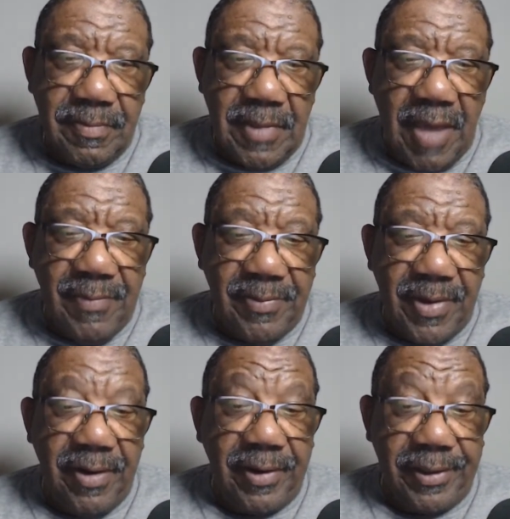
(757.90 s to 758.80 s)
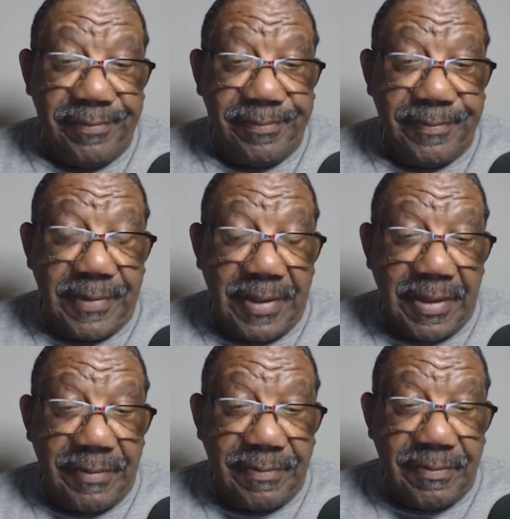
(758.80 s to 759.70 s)
I'm an American.
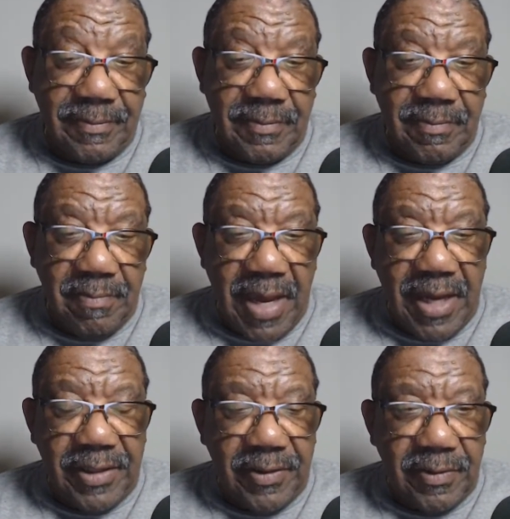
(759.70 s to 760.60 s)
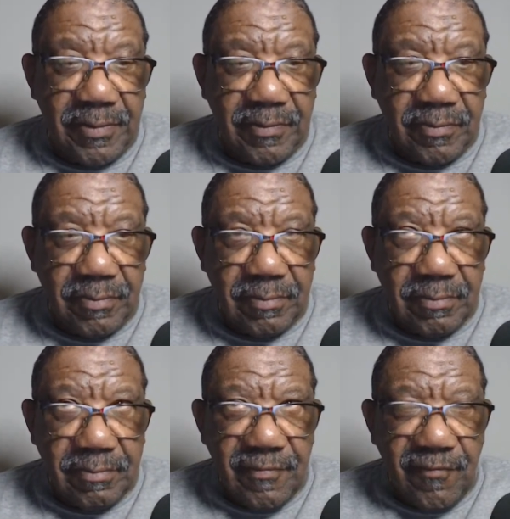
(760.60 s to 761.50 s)
My
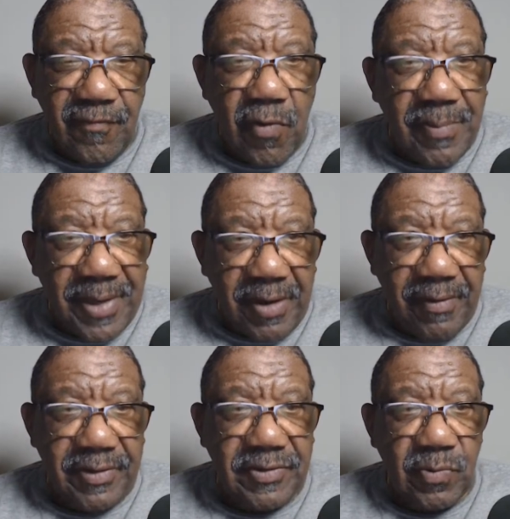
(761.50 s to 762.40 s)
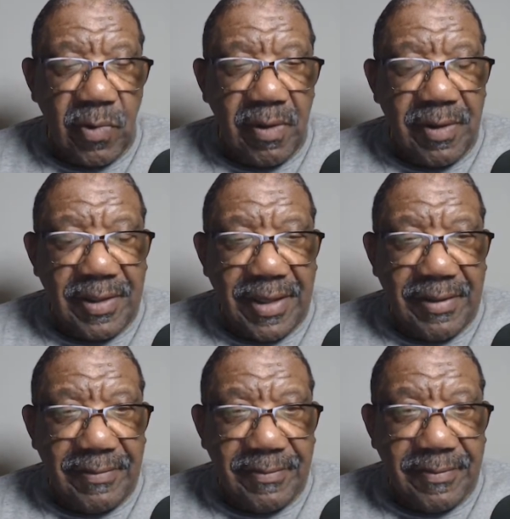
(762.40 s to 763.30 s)
forebearers were
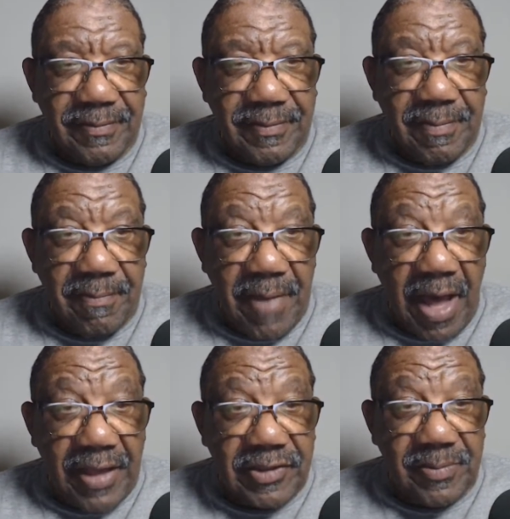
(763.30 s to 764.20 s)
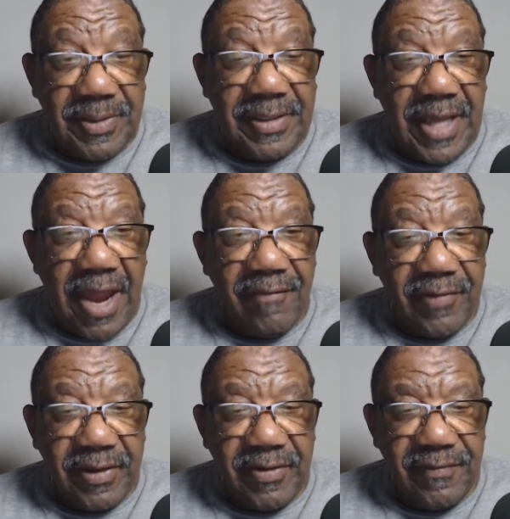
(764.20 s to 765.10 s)
possibly
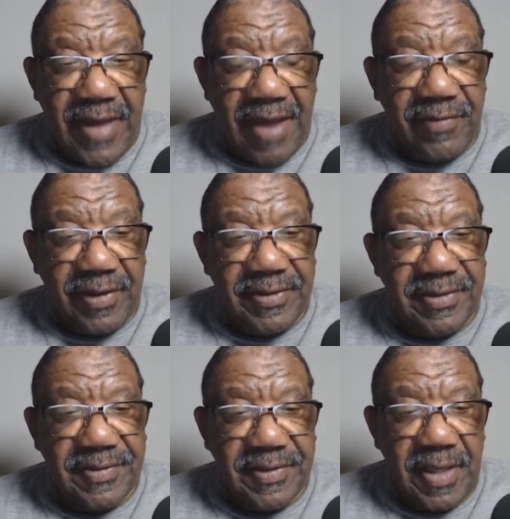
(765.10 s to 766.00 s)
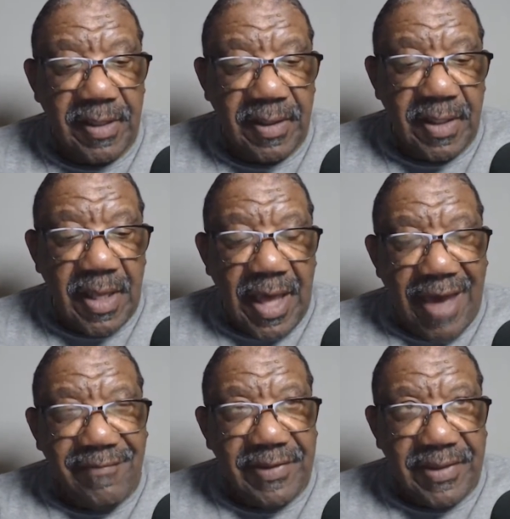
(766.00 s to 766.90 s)
African, of African descent. I
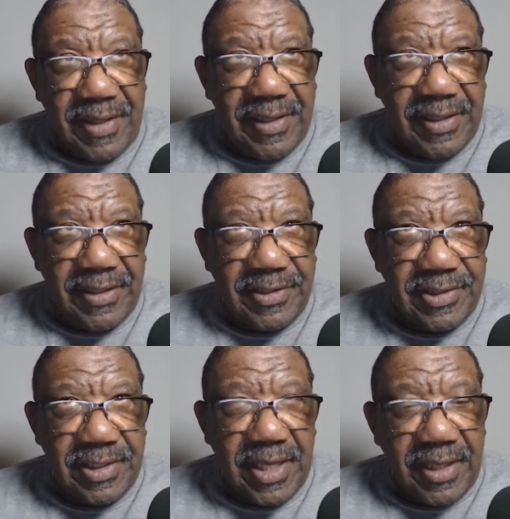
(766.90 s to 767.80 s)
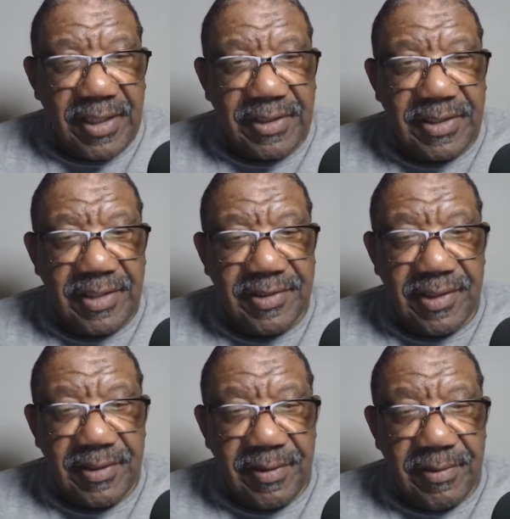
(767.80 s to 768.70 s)
haven't done any genetic
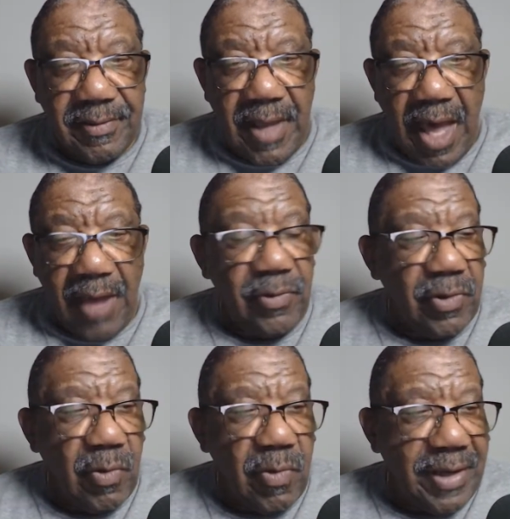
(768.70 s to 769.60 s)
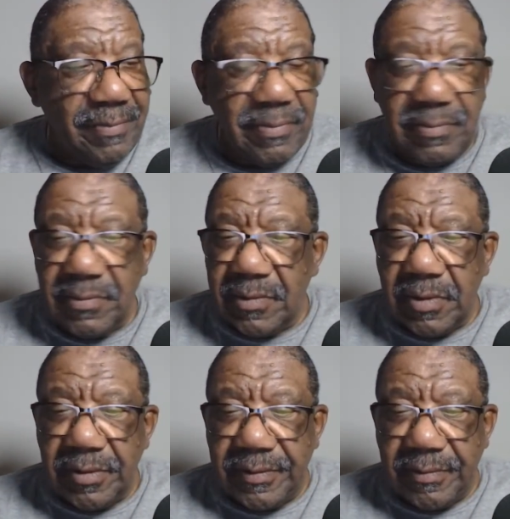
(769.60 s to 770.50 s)
testing. I don't know what
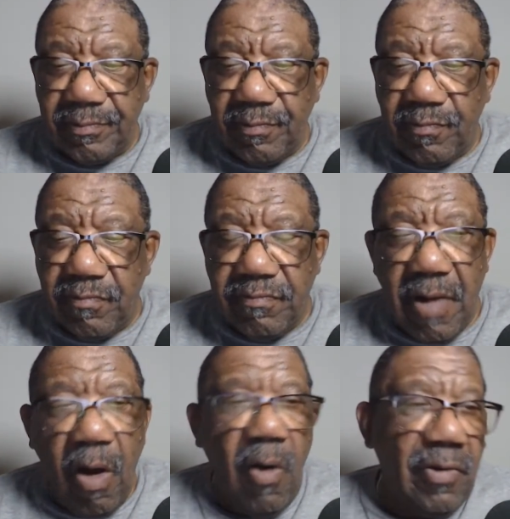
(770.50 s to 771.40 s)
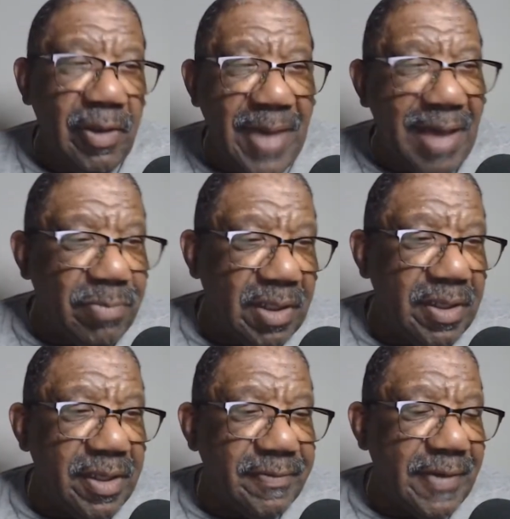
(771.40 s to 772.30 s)
all of my
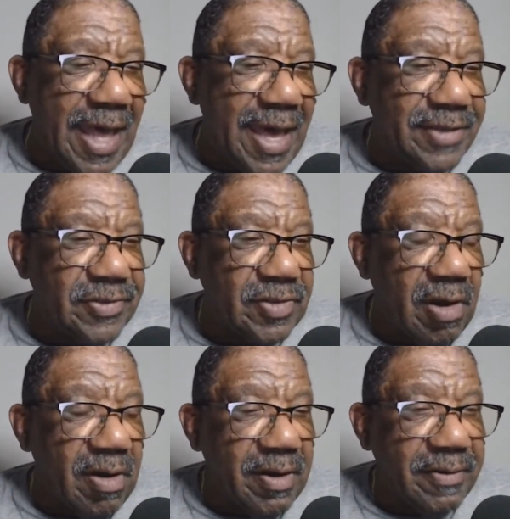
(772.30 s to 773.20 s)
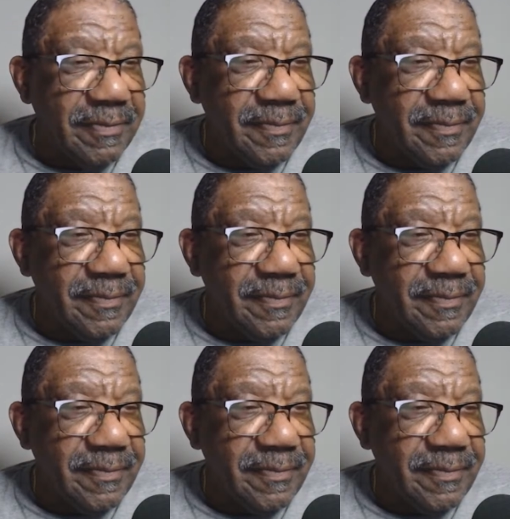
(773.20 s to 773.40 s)
bloodlines are,